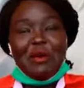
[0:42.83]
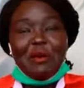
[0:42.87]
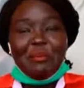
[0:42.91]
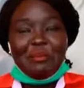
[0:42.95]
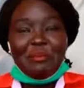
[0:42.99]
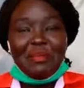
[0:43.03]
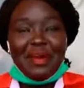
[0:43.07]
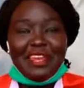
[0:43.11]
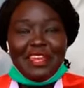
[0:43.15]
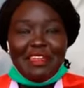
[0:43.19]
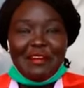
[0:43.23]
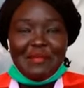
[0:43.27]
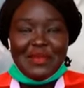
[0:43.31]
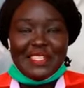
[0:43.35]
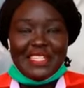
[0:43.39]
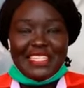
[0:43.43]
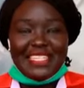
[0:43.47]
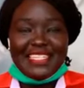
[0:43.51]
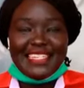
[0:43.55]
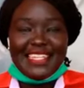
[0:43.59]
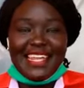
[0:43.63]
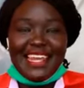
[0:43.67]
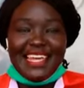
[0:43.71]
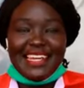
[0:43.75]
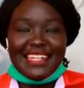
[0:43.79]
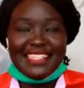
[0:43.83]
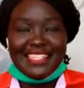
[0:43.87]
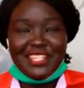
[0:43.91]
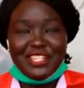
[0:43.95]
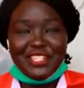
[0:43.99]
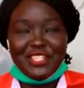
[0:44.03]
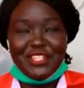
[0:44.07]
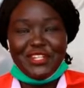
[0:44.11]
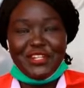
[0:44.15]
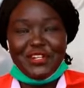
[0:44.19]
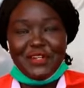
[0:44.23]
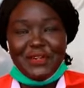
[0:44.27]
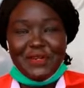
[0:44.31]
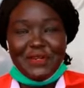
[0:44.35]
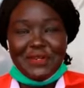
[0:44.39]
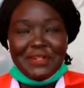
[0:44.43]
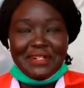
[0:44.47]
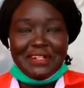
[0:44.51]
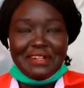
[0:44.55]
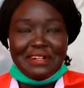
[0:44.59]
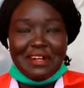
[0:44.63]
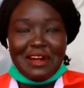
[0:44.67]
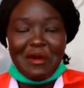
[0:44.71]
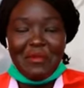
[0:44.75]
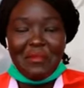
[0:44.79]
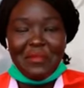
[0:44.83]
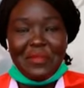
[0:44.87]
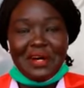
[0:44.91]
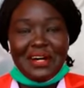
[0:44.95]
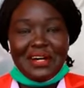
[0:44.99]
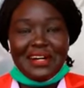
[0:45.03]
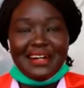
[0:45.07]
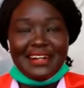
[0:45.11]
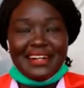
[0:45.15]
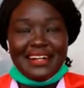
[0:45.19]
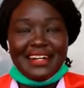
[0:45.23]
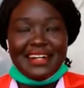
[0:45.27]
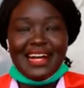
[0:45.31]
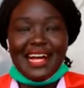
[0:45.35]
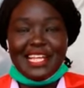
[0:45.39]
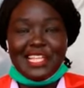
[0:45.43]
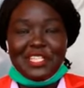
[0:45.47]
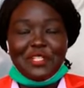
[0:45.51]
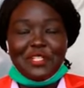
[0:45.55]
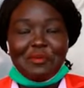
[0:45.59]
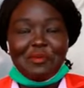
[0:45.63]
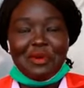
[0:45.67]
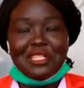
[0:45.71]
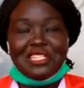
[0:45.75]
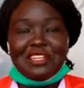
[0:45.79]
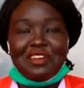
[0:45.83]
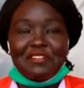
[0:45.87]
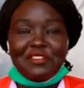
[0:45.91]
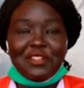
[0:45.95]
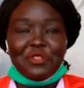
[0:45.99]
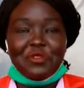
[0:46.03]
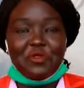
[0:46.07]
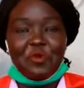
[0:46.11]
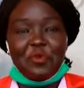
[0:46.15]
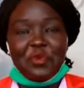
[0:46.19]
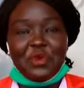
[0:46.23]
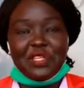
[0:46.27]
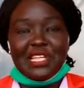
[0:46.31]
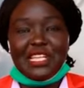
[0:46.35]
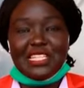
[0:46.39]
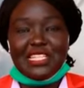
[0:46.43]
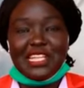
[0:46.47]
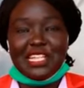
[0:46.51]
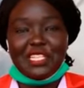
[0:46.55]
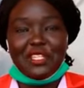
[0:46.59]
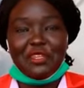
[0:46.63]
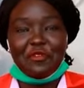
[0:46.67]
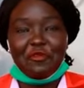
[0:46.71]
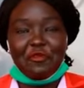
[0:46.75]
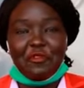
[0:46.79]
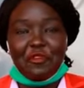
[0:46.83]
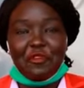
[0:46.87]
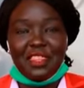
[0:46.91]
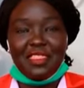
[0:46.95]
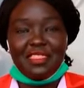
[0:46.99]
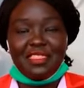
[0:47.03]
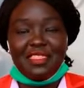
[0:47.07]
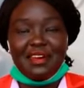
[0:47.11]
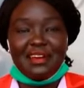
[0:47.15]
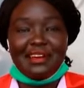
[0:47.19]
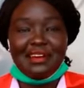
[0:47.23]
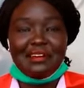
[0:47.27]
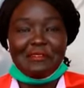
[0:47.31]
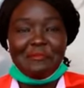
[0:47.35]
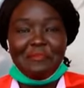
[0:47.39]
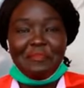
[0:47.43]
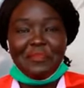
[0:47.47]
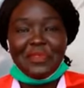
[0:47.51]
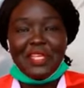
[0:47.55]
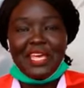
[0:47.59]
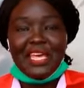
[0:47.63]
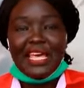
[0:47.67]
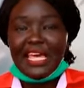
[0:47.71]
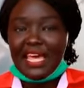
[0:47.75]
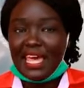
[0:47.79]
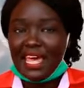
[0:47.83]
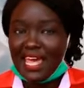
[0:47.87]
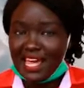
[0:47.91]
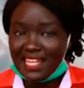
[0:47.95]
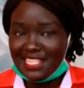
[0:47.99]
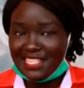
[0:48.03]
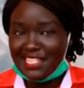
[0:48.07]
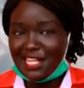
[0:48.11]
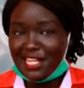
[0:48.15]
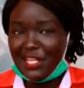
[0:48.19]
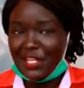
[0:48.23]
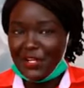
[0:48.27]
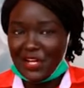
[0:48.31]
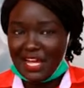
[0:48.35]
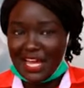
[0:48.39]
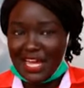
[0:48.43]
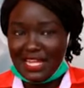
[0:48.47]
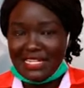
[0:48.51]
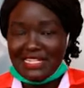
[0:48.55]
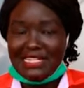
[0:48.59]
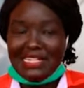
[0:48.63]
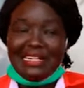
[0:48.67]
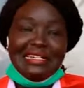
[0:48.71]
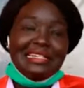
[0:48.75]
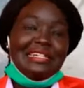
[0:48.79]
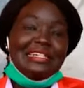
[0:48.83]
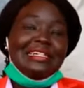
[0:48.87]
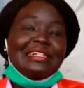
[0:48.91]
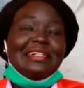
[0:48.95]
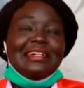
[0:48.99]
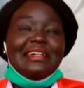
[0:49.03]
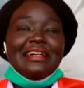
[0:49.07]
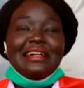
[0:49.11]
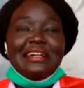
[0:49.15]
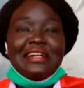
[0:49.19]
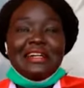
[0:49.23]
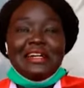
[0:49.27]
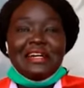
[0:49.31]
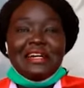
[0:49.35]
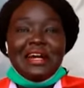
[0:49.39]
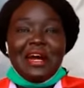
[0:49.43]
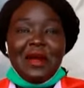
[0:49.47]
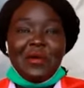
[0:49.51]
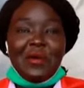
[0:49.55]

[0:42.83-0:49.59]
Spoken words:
my name is Stella Tizio. I'm a customer service representative with Airtel Uganda. I